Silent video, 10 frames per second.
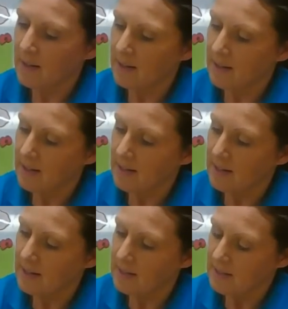
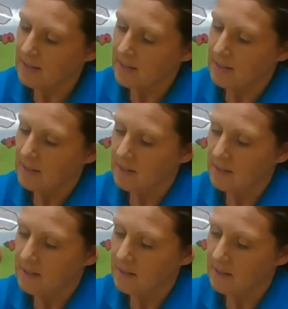And
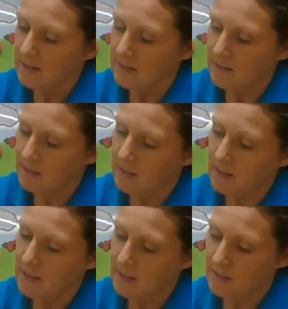
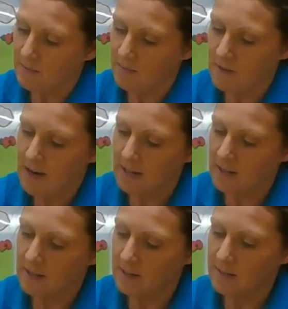I need some red.
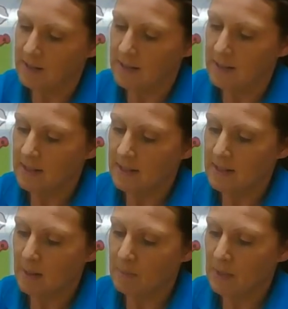
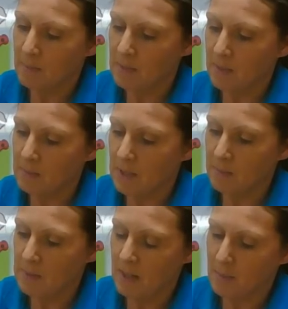Dab, dab, dab,
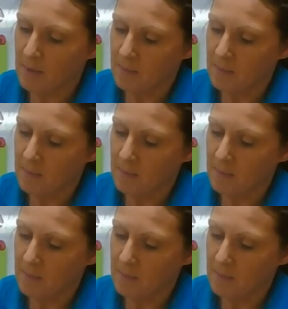dab, dab.